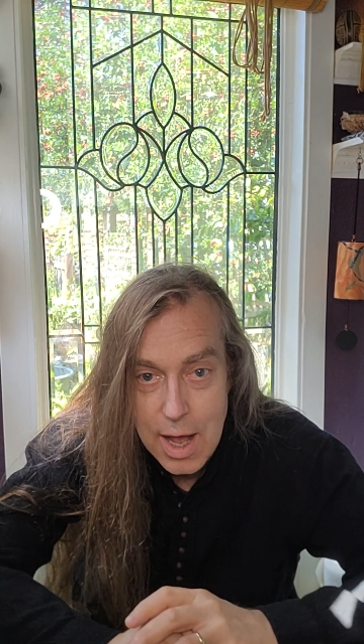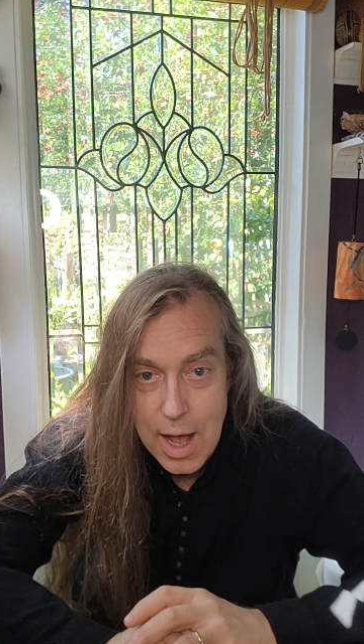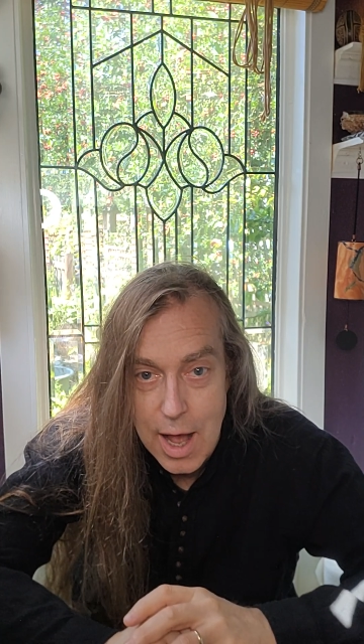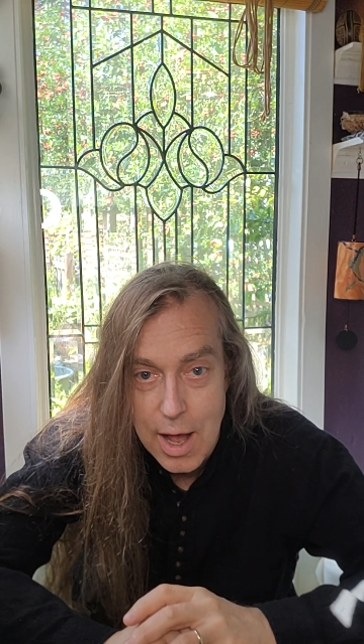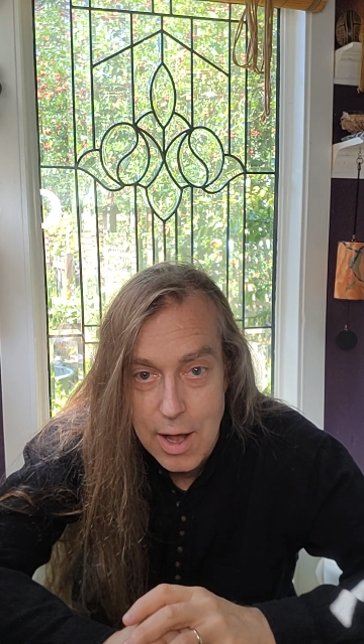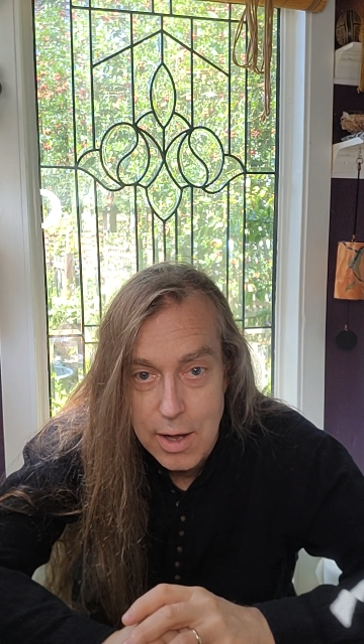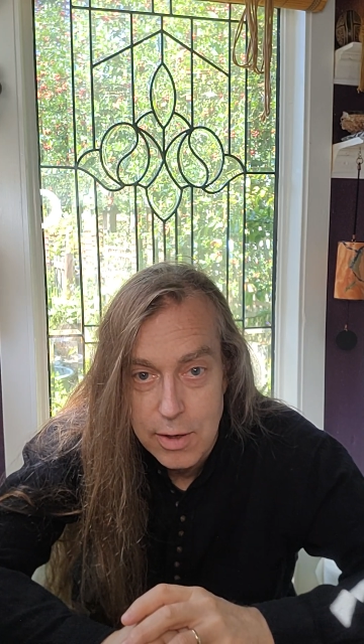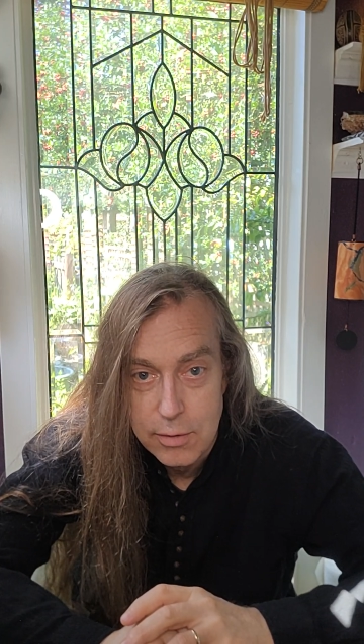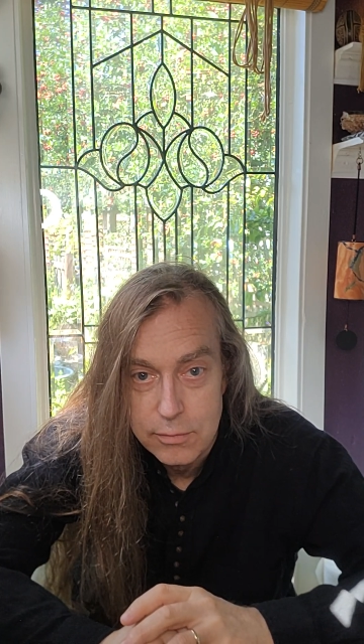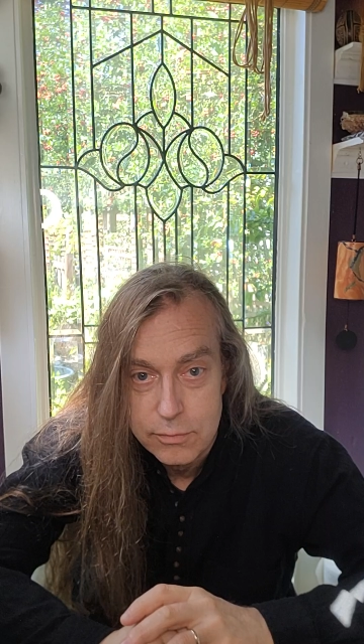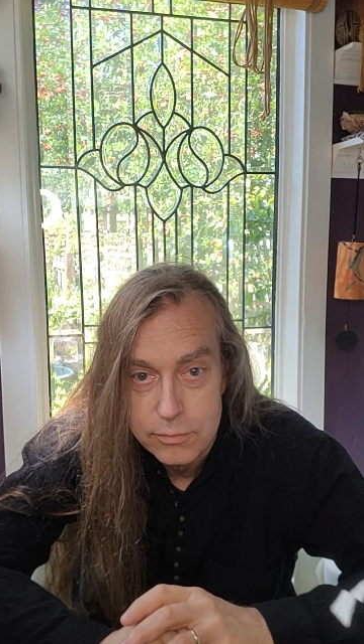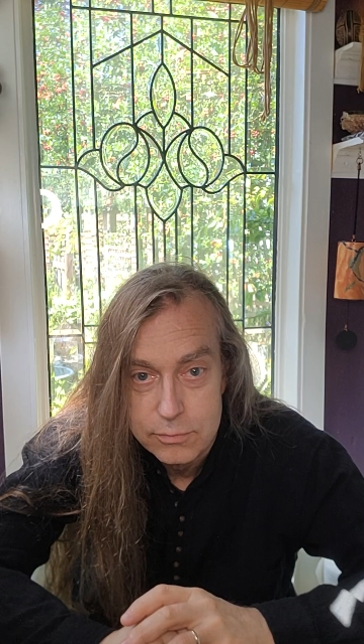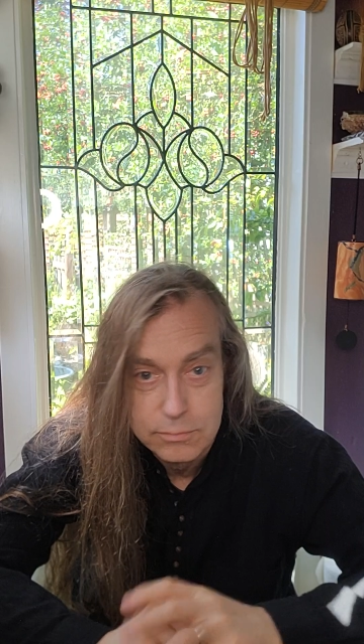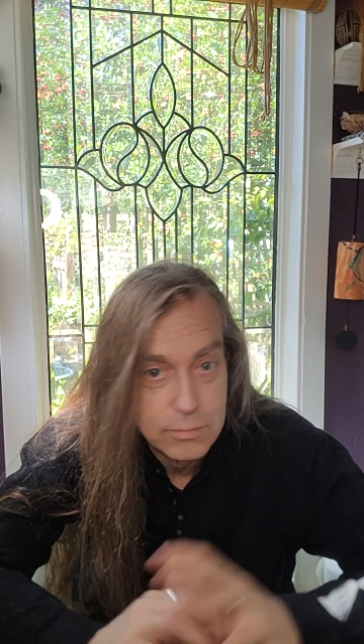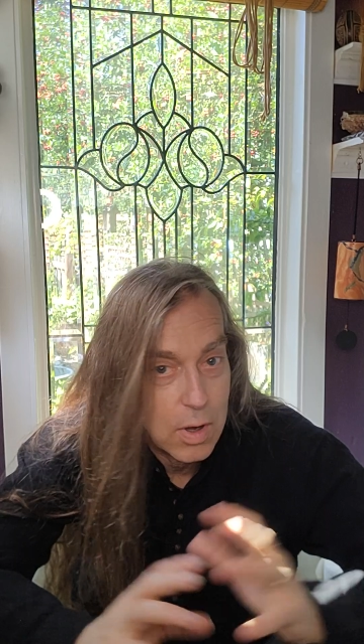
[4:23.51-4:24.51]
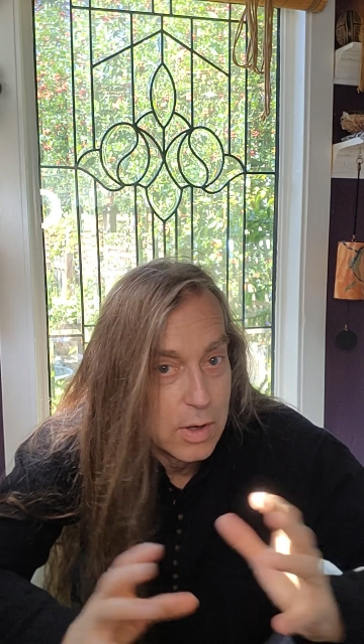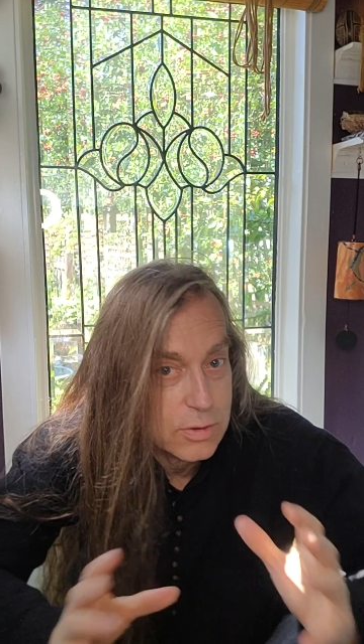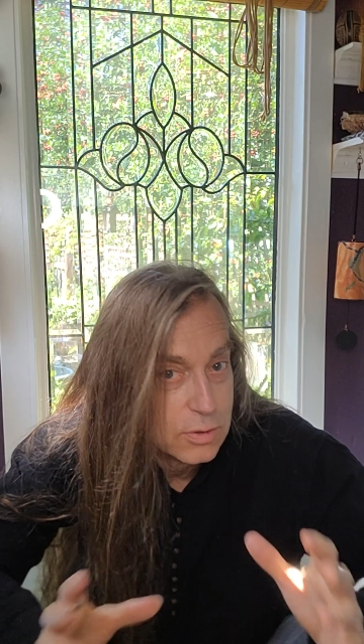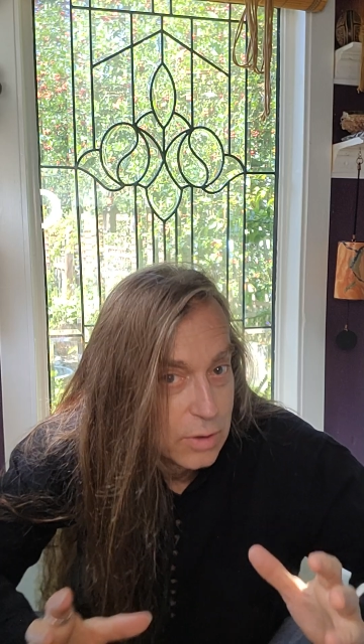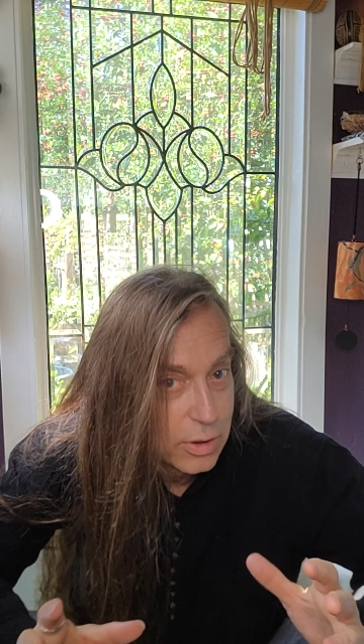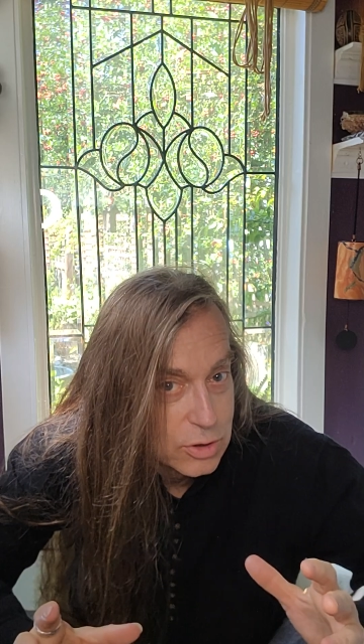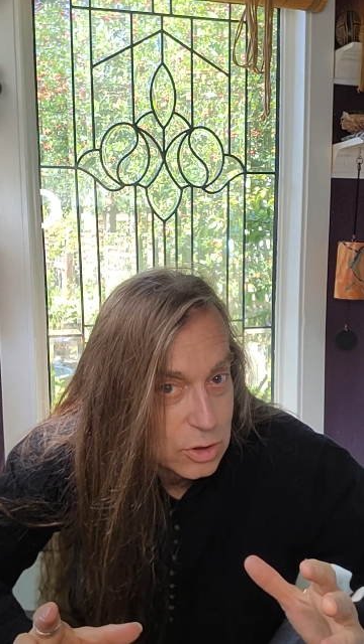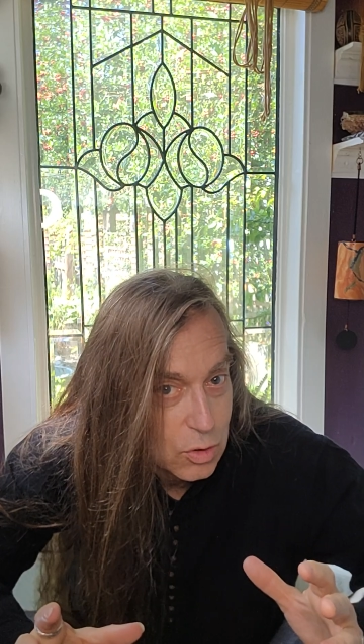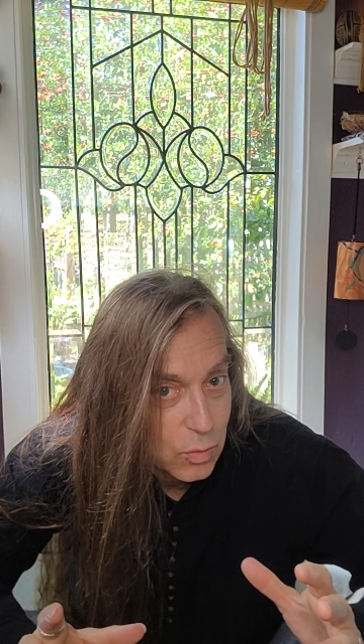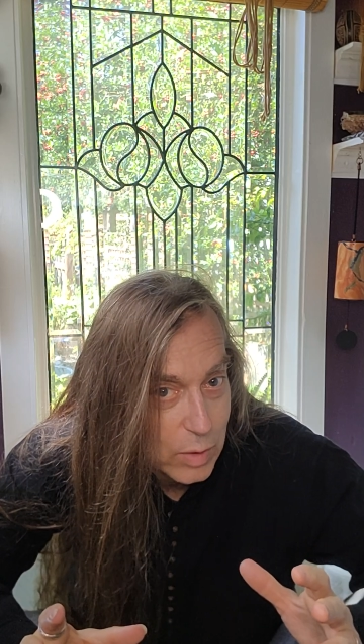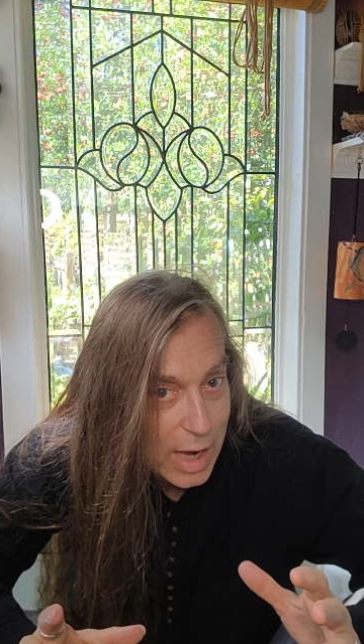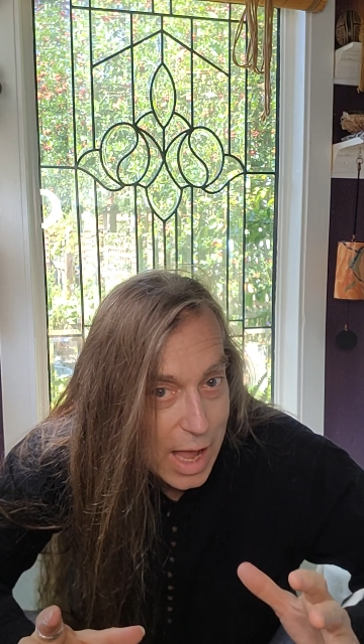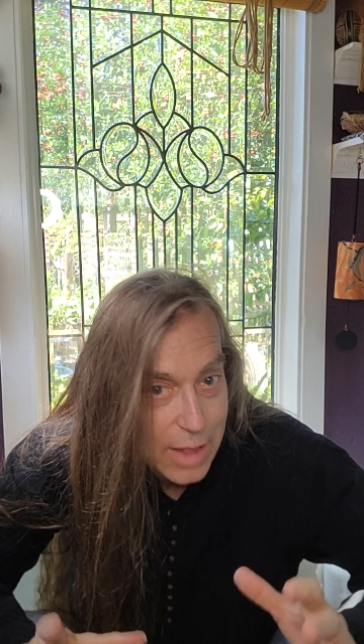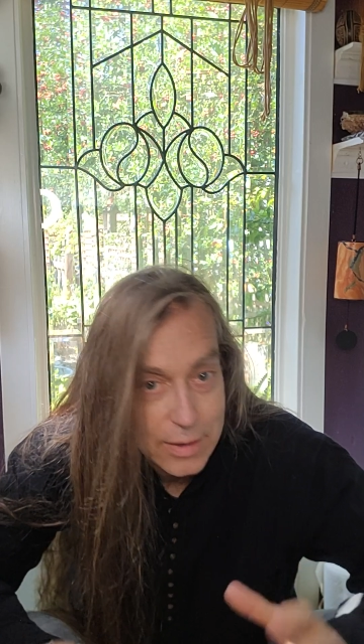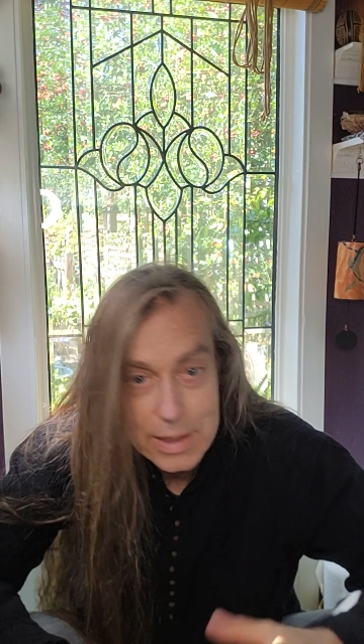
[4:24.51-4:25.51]
of ontological
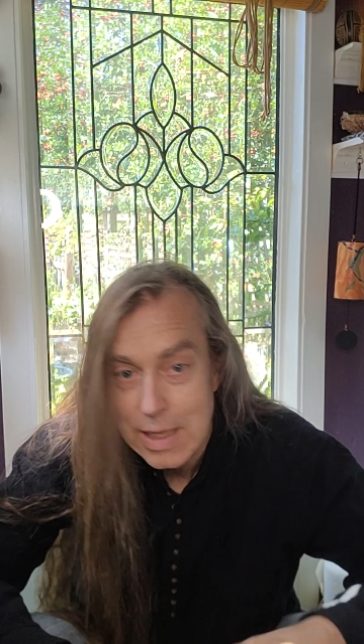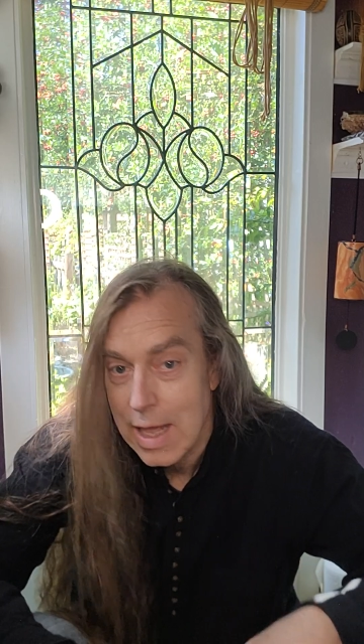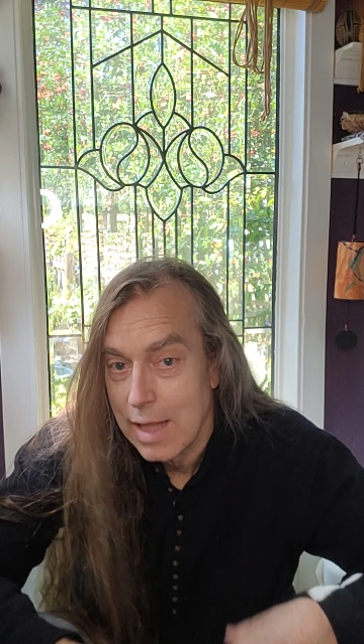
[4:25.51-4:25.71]
reality